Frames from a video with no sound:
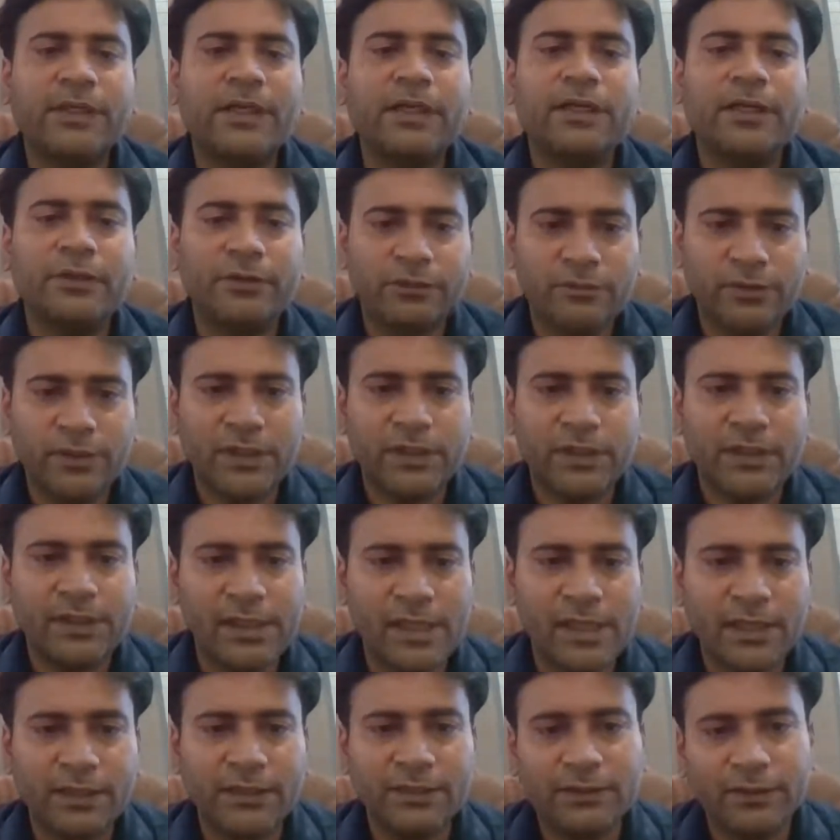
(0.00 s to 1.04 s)
indicated
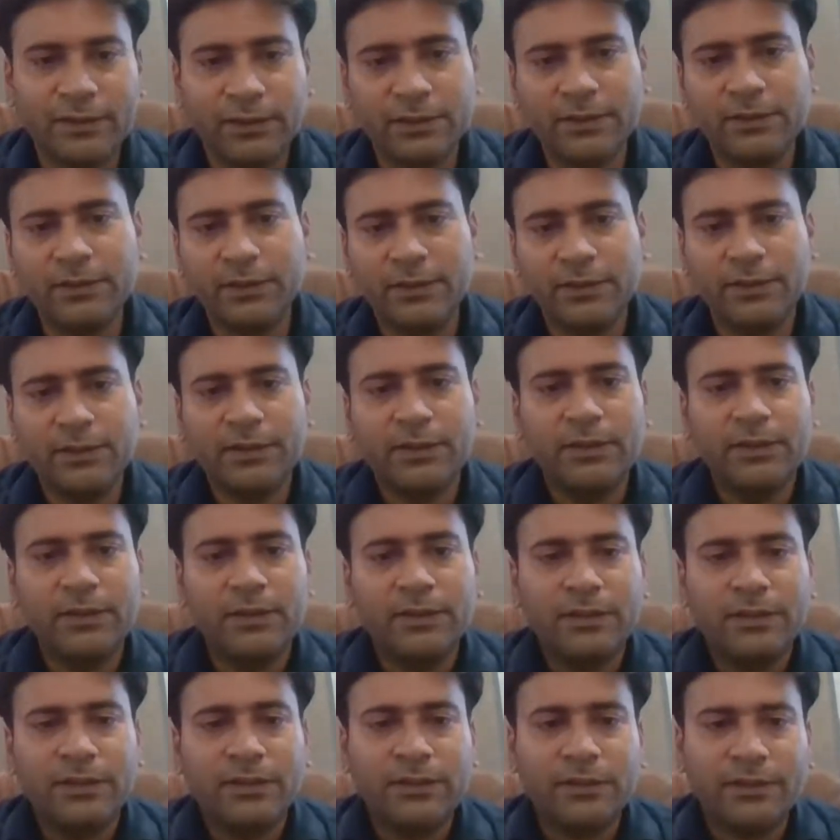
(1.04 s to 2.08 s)
toward that the
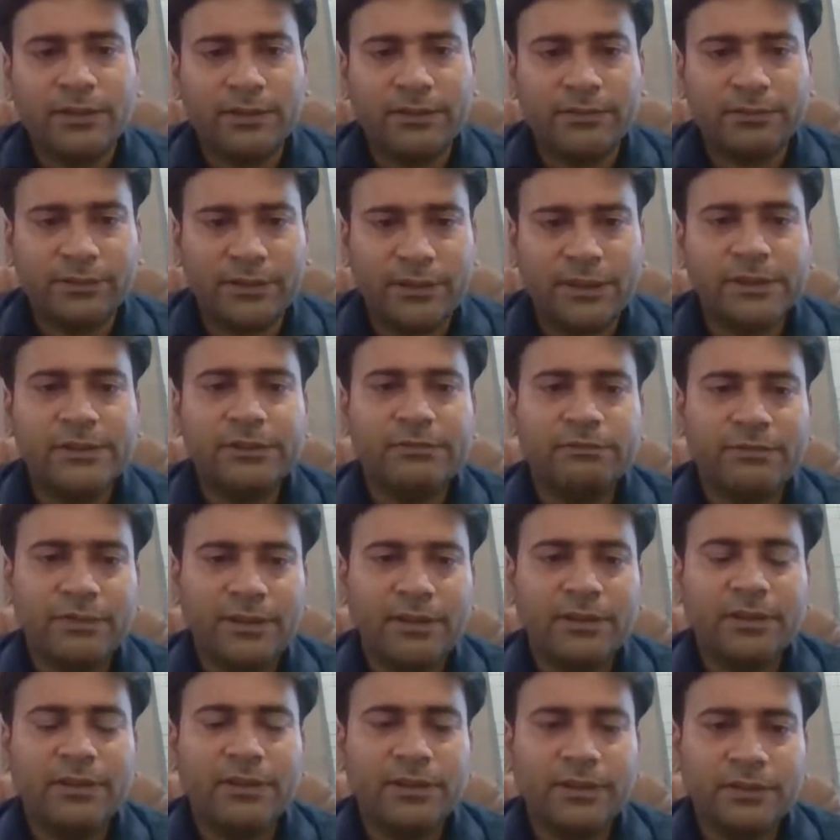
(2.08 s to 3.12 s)
things
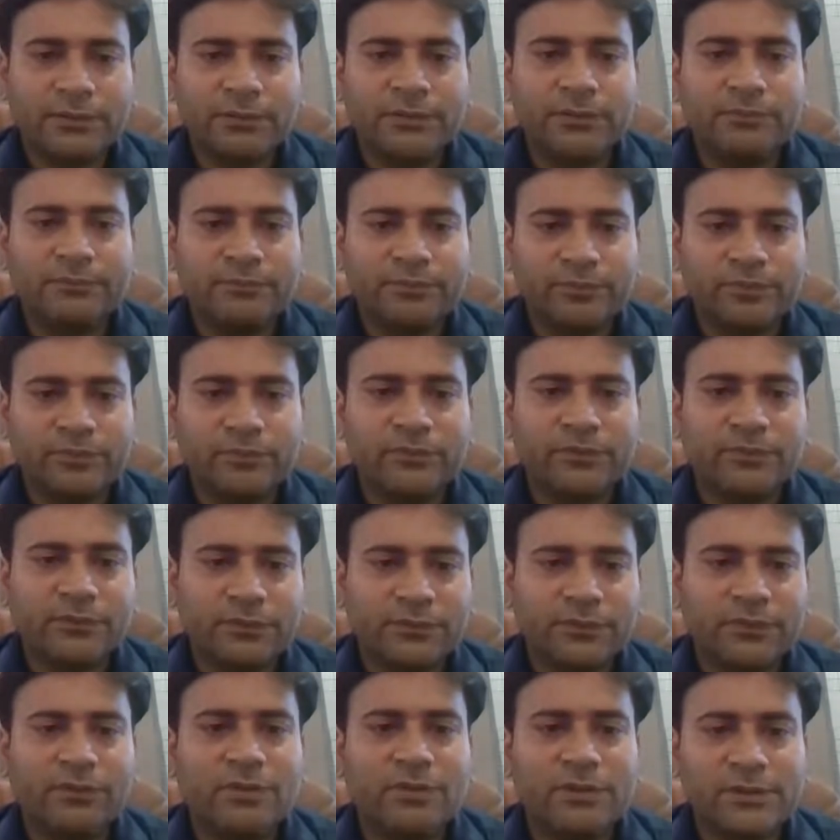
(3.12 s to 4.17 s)
will
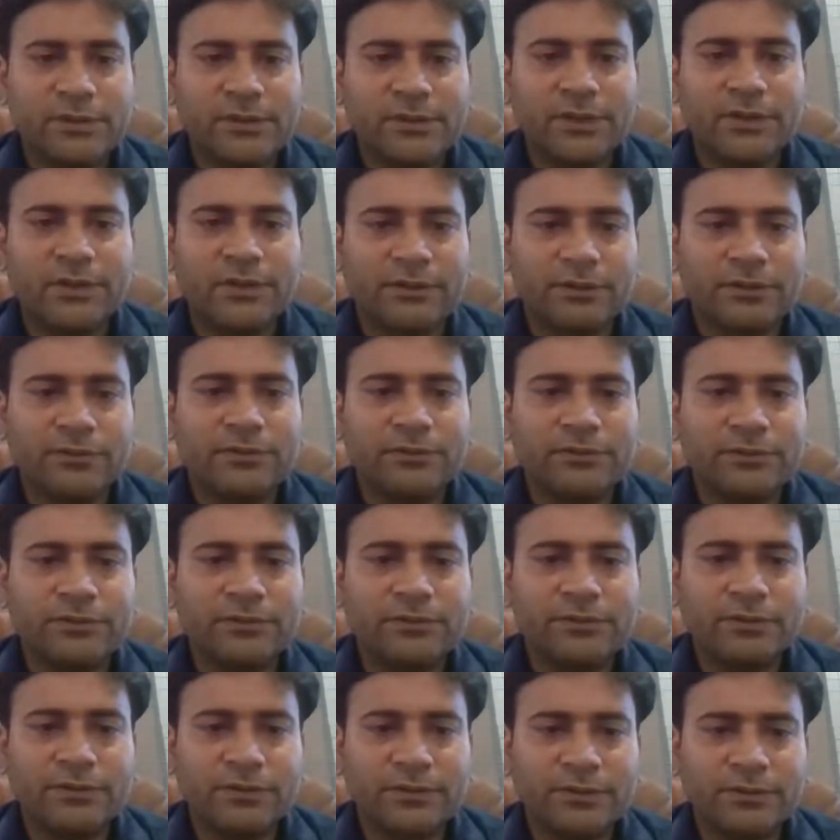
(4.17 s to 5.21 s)
not
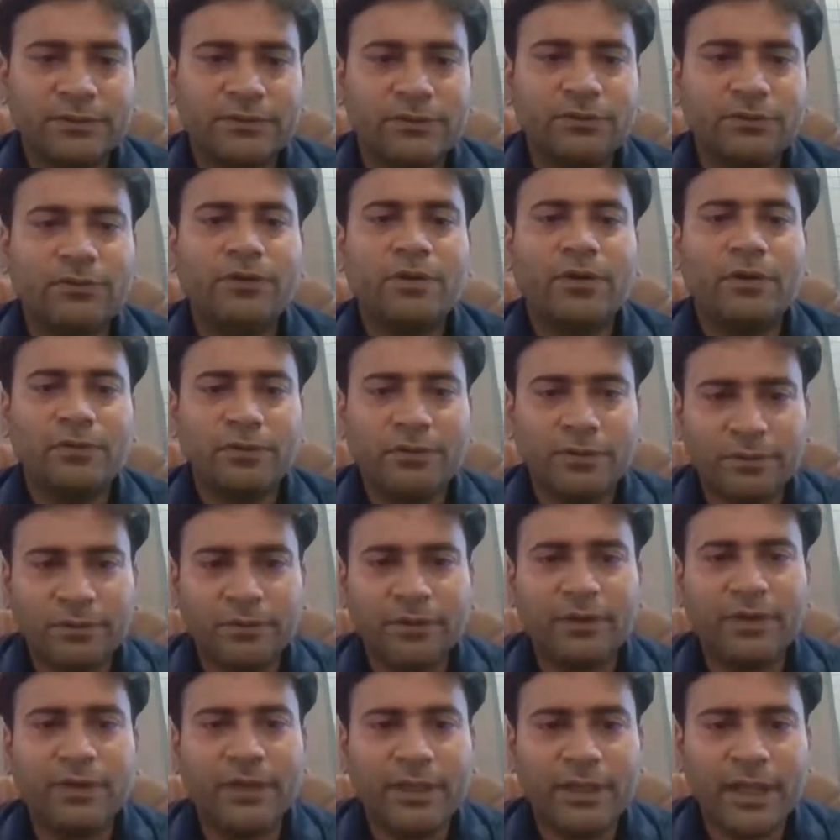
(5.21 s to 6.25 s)
slow down
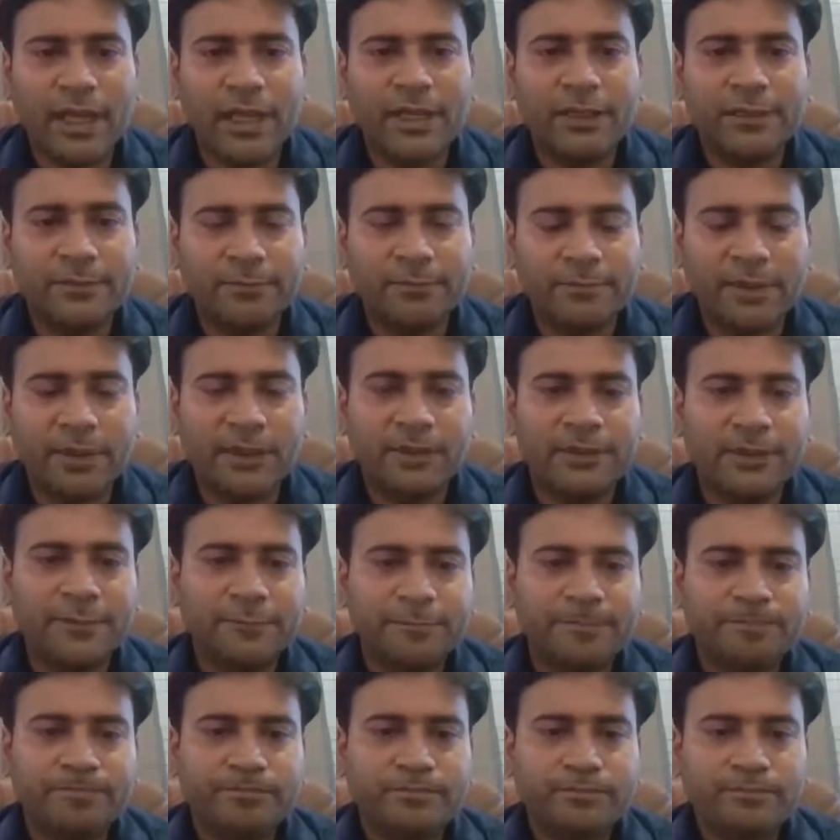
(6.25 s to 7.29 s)
on rate hikes path.
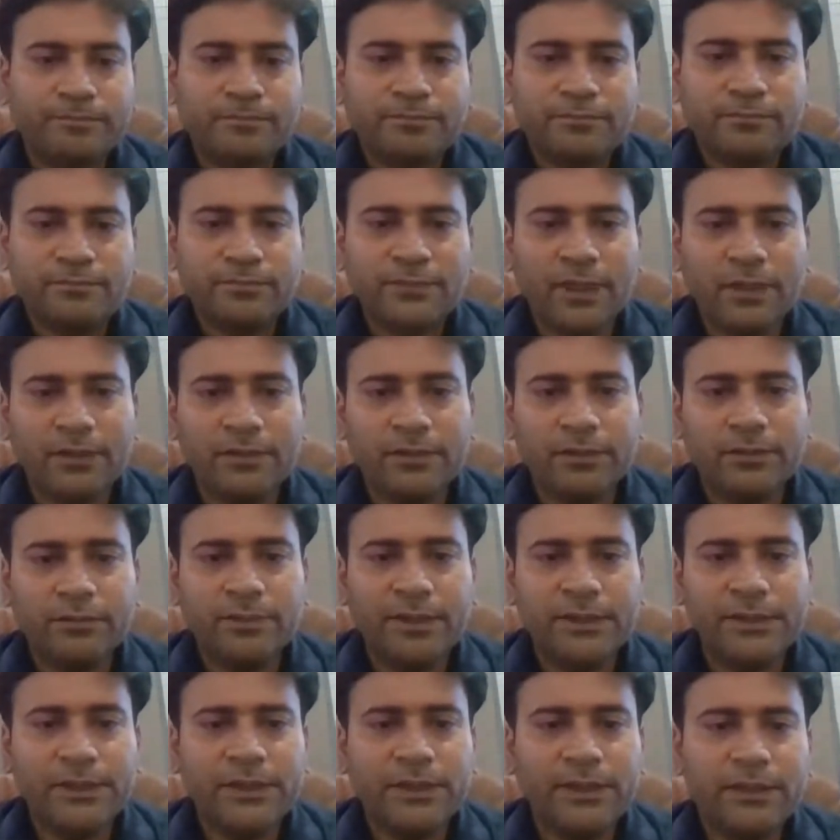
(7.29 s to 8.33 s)
So
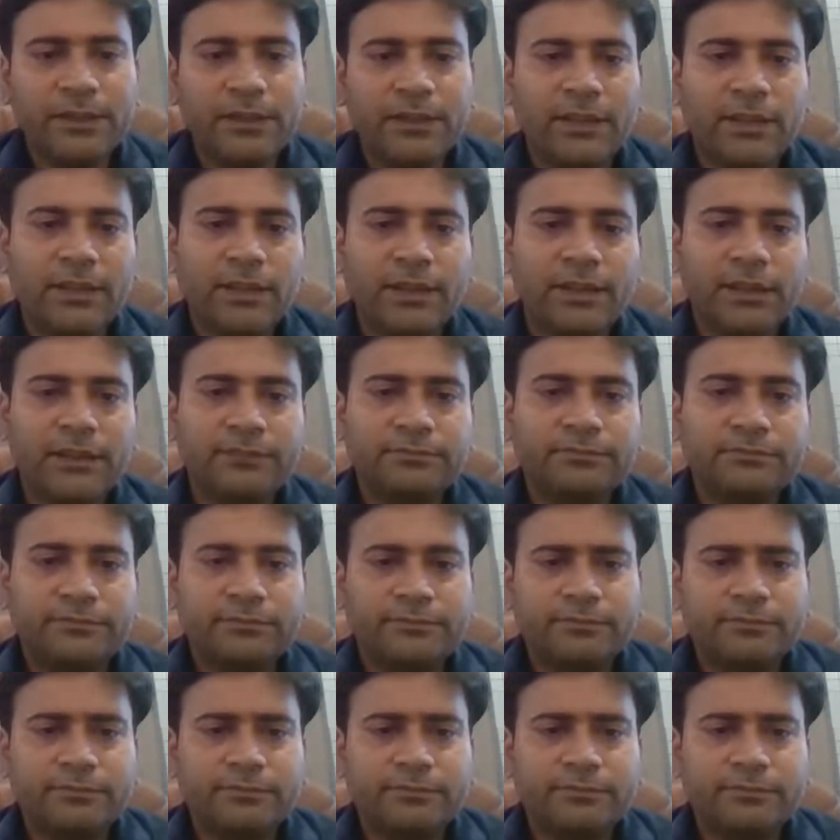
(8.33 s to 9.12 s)
basically, that